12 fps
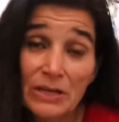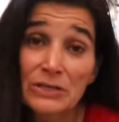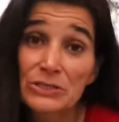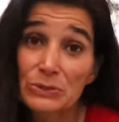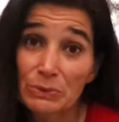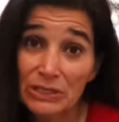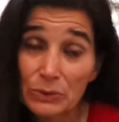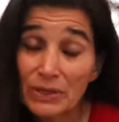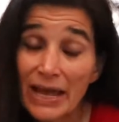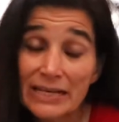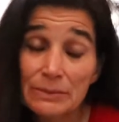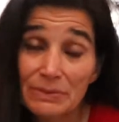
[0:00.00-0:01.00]
So we knew it
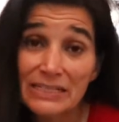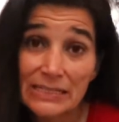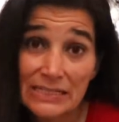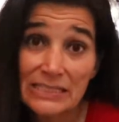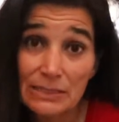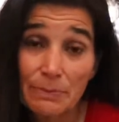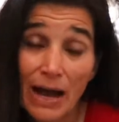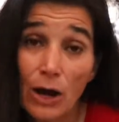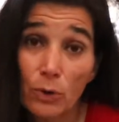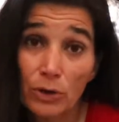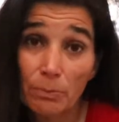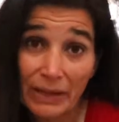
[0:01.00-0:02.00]
had to be DC
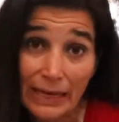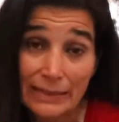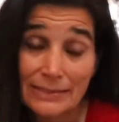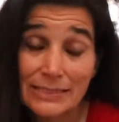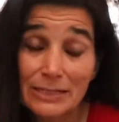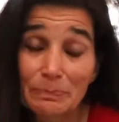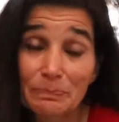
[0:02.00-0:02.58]
power based.